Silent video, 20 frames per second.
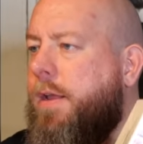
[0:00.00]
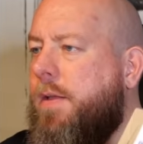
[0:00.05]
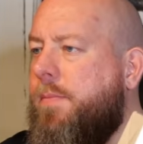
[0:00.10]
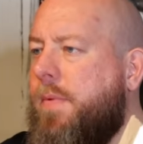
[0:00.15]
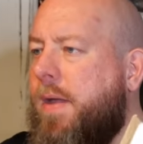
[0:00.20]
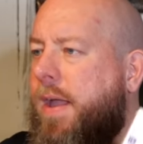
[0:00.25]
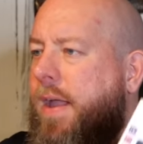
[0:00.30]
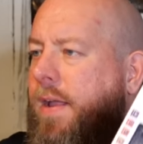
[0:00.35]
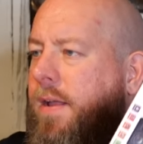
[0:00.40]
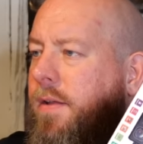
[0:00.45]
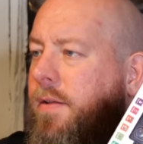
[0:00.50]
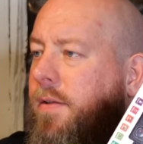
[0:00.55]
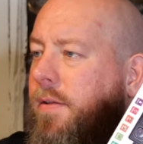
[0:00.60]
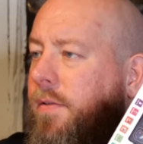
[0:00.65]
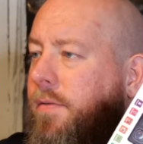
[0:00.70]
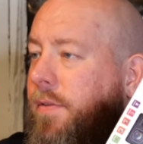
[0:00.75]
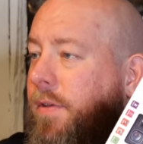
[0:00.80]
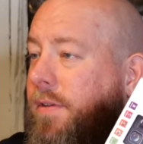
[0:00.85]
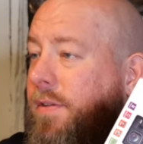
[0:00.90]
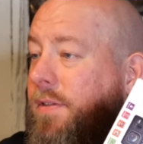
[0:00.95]
eBay,
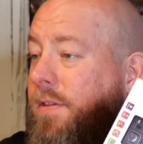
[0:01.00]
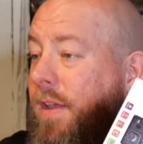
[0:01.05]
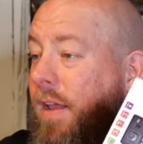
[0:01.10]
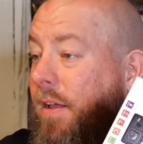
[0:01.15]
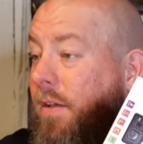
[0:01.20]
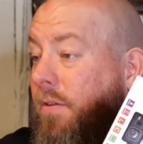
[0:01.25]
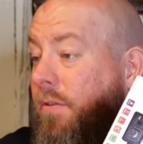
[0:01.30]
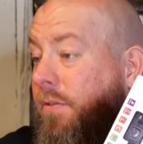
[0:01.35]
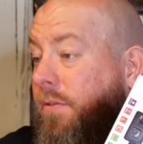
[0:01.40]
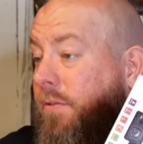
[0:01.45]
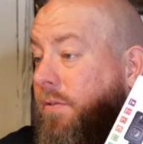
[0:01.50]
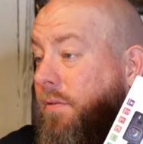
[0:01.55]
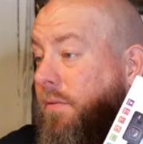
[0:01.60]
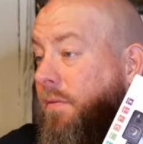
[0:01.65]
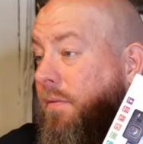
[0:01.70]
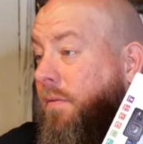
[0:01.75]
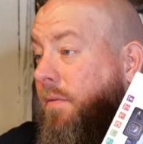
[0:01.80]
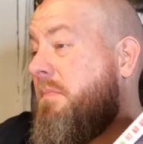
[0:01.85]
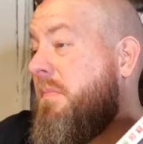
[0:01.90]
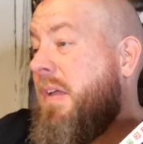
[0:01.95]
this sells
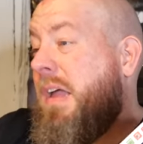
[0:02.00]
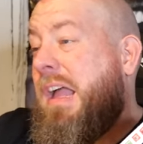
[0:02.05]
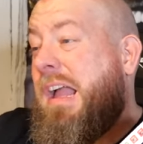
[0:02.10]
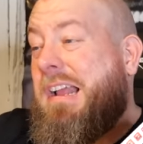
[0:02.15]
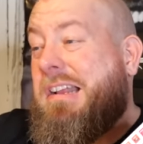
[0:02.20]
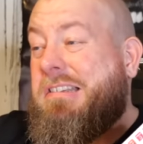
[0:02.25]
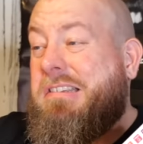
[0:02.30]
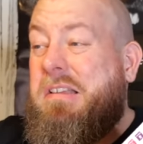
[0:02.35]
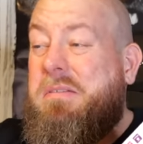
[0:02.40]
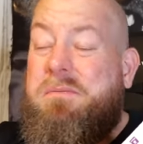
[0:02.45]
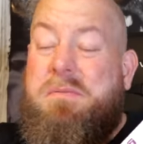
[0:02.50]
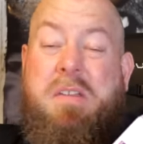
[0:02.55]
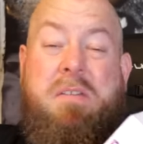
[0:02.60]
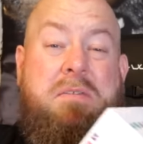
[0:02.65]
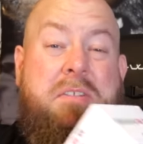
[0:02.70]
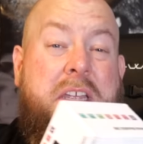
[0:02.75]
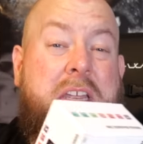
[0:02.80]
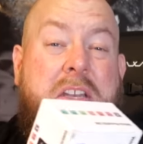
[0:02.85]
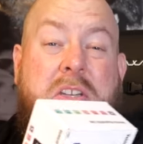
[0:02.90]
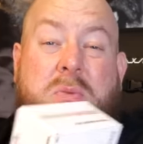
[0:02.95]
actually
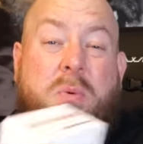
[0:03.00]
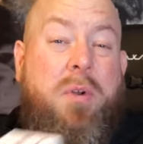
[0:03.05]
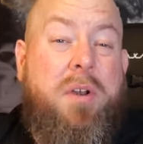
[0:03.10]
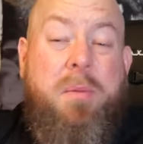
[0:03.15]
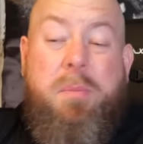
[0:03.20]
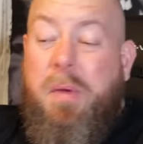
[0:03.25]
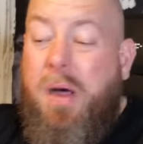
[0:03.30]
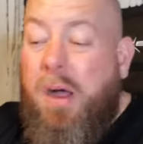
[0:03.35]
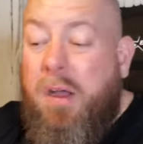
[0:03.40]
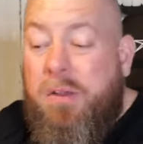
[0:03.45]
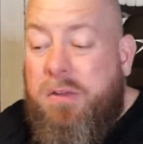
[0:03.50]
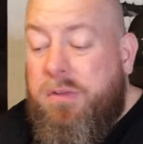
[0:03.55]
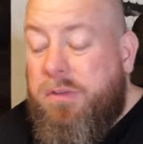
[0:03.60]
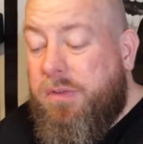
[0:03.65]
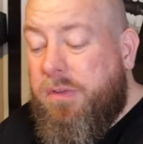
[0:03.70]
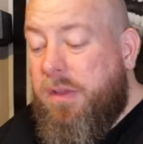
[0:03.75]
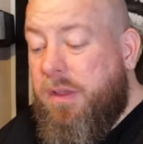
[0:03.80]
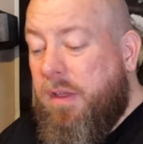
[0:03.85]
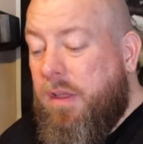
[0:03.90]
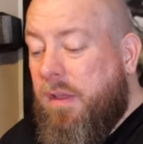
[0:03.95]
15, 20
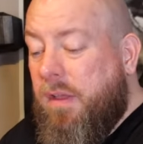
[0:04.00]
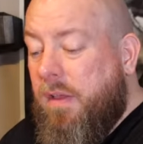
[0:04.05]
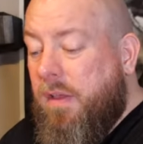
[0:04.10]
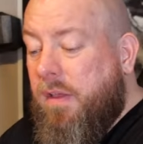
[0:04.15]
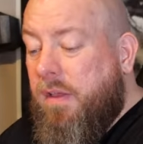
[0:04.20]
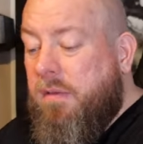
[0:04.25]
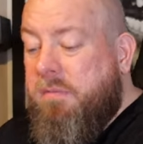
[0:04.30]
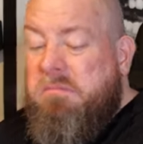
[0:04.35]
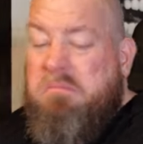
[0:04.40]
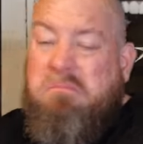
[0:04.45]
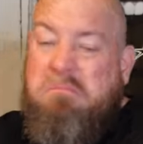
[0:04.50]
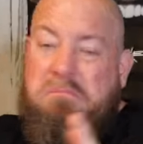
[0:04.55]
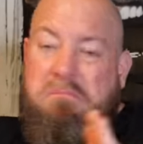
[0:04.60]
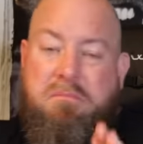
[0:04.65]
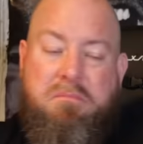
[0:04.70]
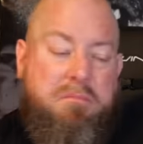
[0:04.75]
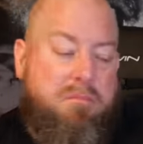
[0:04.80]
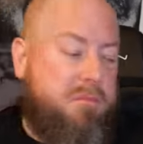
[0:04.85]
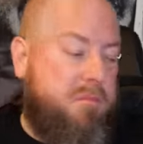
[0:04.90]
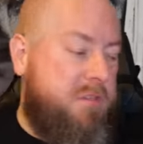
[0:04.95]
bucks.
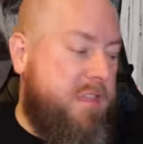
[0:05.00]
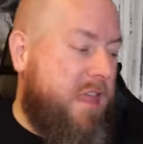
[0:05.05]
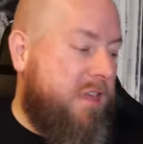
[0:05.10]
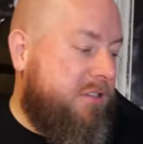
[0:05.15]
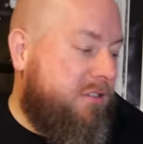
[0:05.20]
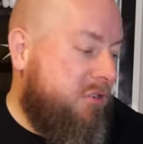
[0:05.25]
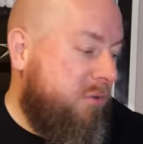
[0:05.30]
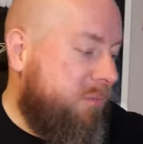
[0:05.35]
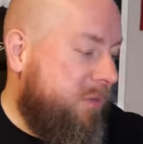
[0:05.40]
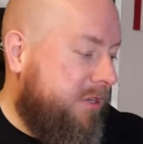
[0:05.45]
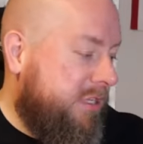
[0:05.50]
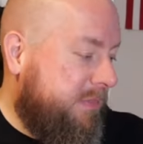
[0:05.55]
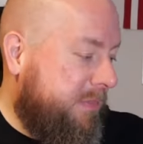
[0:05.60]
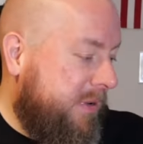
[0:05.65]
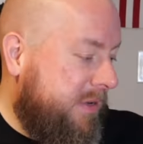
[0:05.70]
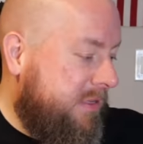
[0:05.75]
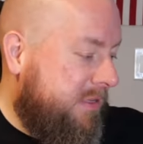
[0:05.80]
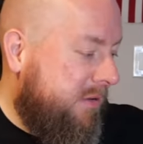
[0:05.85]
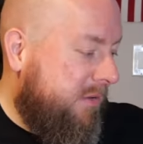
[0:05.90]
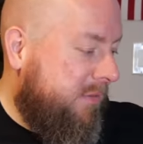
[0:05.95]
Not super
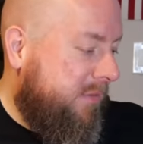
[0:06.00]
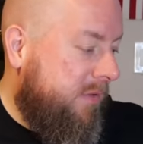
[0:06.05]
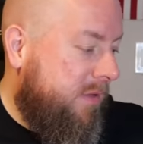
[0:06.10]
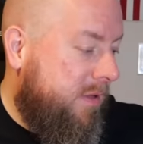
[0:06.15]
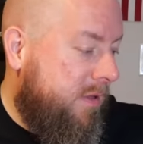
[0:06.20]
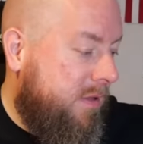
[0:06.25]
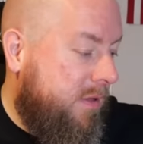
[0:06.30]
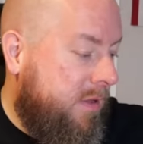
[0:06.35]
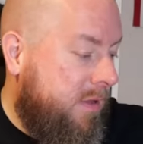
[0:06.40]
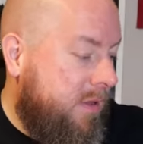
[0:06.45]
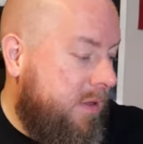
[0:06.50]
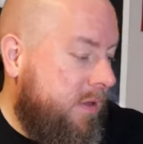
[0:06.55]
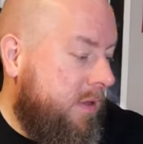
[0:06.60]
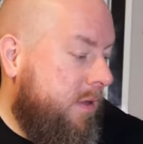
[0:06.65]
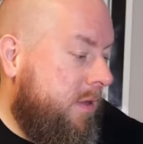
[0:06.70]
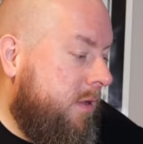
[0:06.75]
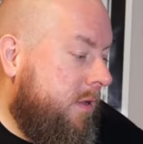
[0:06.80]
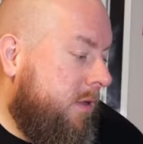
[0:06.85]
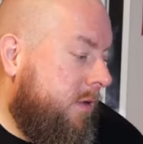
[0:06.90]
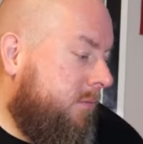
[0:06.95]
expensive.
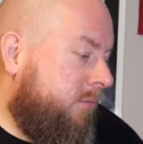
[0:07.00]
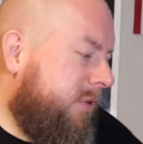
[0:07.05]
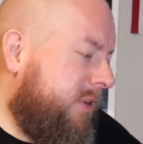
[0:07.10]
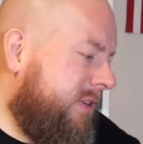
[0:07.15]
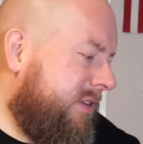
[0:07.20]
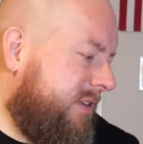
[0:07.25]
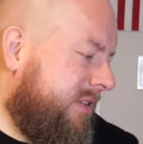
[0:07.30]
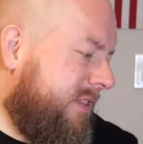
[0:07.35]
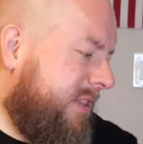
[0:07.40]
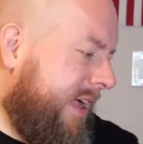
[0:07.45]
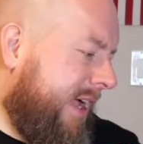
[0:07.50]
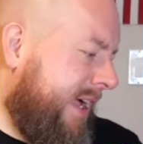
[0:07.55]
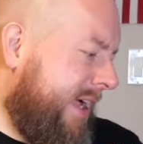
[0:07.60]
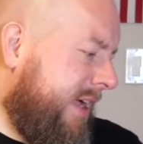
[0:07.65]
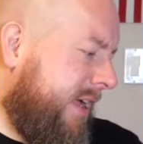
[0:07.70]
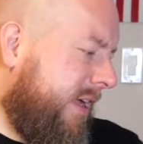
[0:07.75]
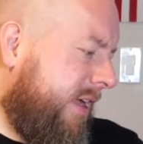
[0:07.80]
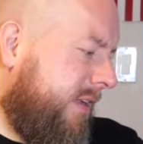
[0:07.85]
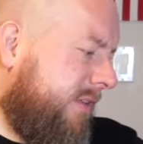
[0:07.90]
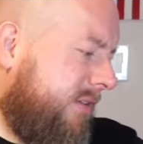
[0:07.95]
What is
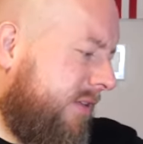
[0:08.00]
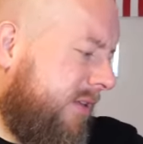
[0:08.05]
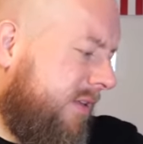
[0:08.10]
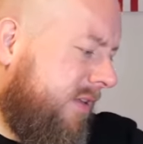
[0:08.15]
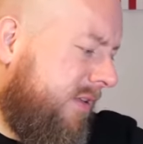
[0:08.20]
that?